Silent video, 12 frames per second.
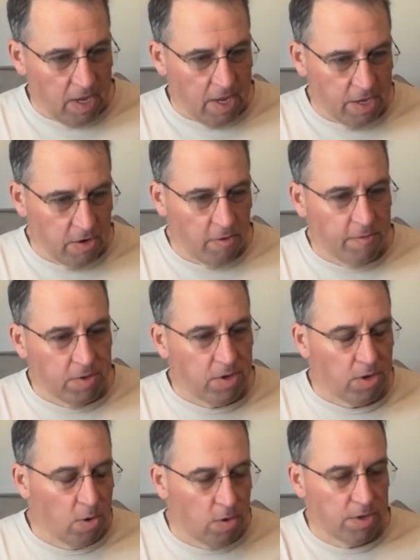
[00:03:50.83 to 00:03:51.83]
And over the
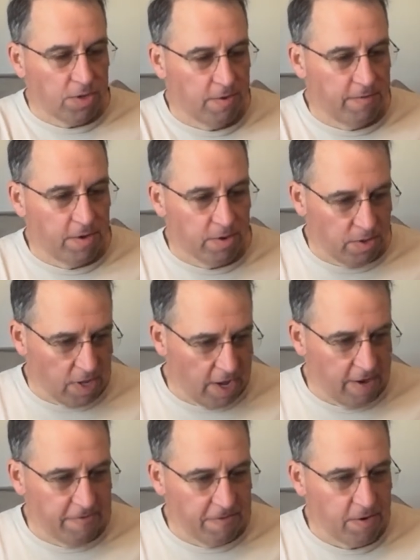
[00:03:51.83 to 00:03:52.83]
course of your
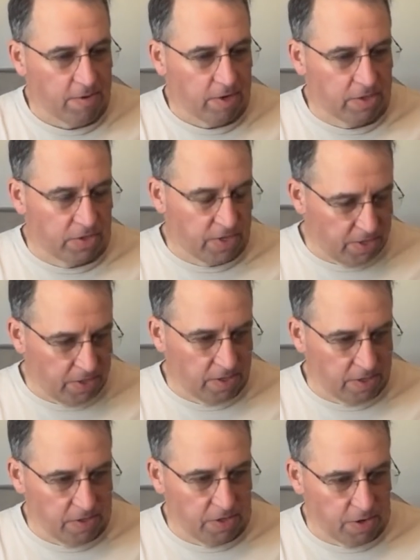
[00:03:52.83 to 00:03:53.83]
life, your
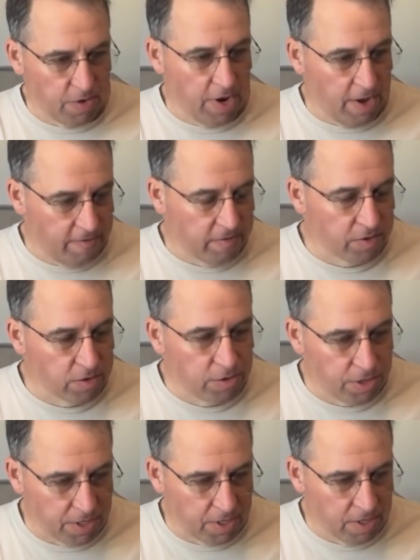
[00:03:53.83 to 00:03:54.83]
existence, your
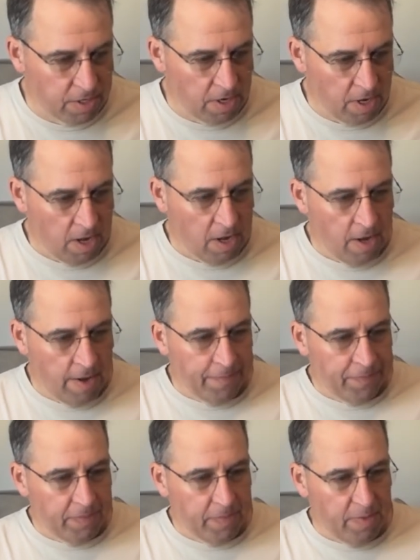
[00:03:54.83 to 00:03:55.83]
evolution,
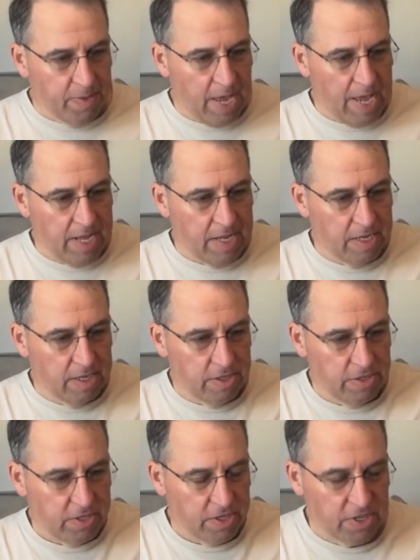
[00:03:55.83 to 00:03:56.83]
that
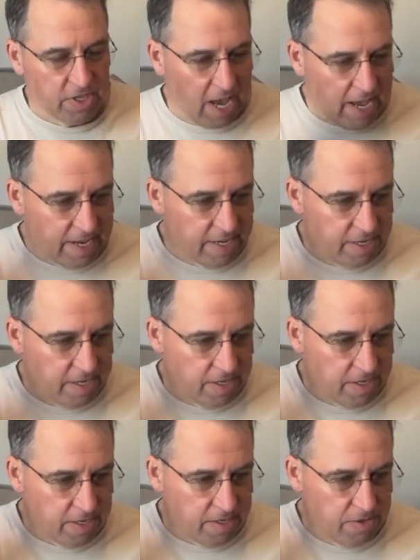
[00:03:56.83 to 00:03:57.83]

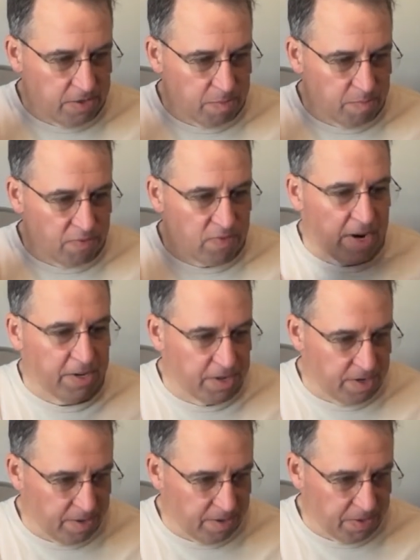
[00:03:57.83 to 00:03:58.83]
society's
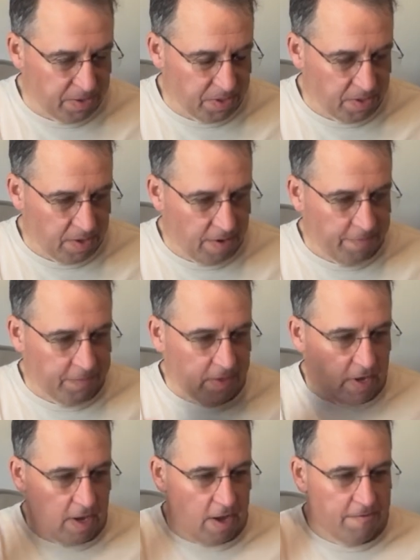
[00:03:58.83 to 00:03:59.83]
pressures
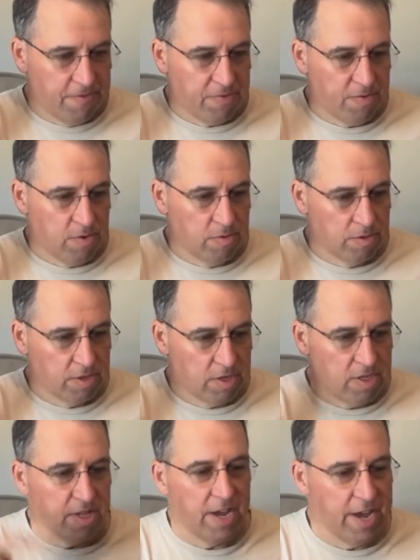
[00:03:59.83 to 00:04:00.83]
have thrown
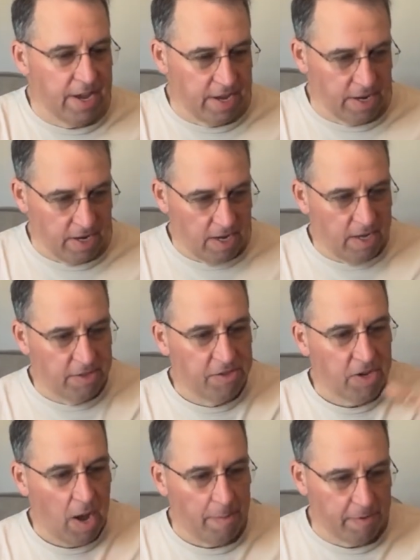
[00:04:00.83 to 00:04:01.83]
clay on
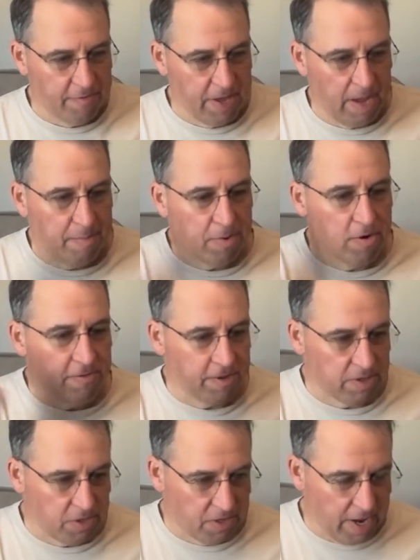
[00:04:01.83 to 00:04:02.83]
top of that
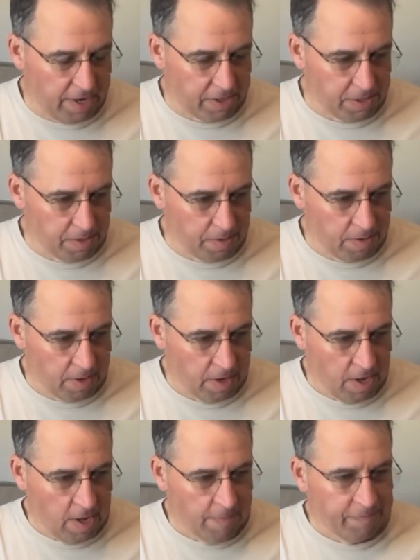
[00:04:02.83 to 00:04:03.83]
perfect statue,
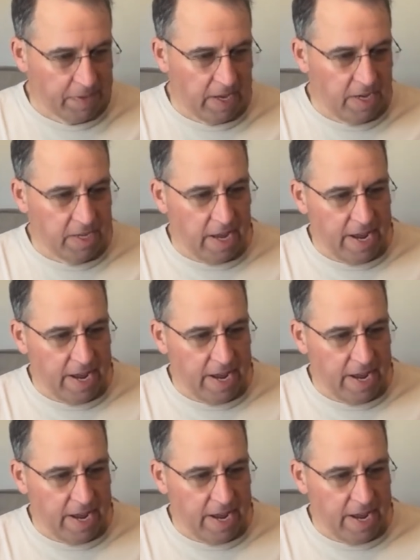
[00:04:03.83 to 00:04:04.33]
and